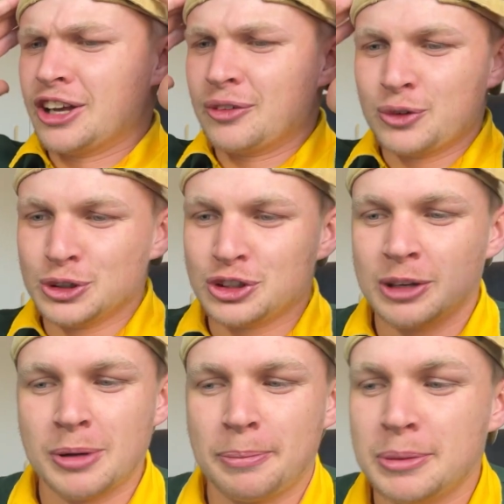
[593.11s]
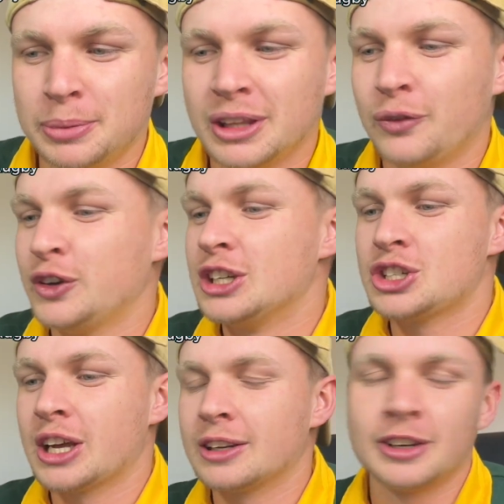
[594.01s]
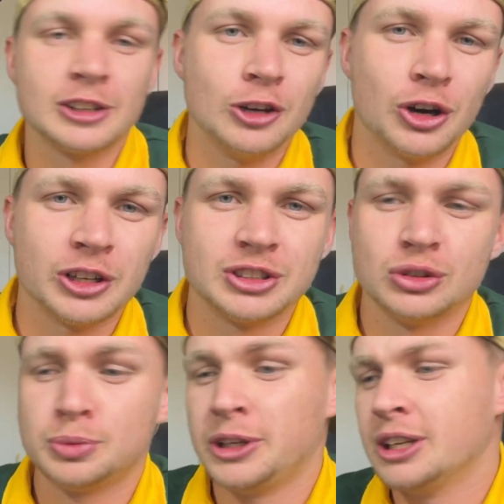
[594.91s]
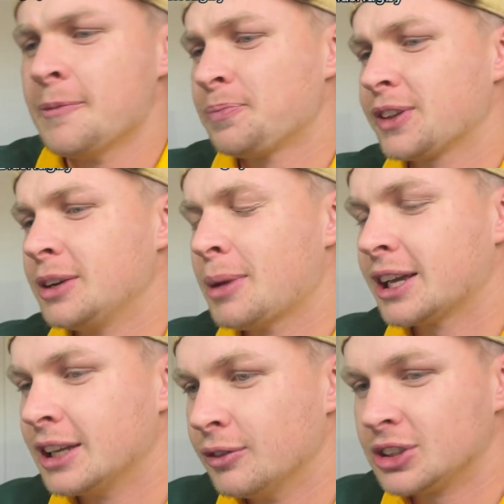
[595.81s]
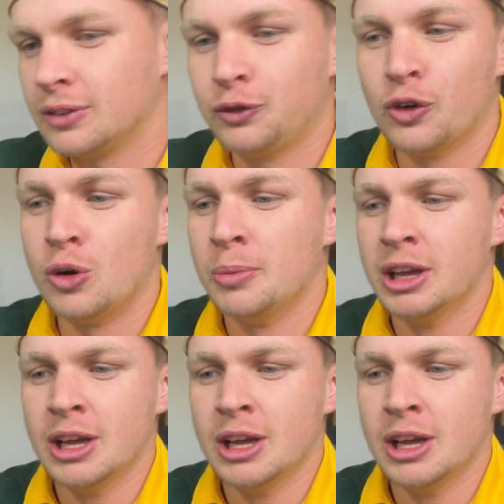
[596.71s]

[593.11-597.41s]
Of course, you've got Mapimpi the finisher and Kirtley Arends, who's been in magnificent form.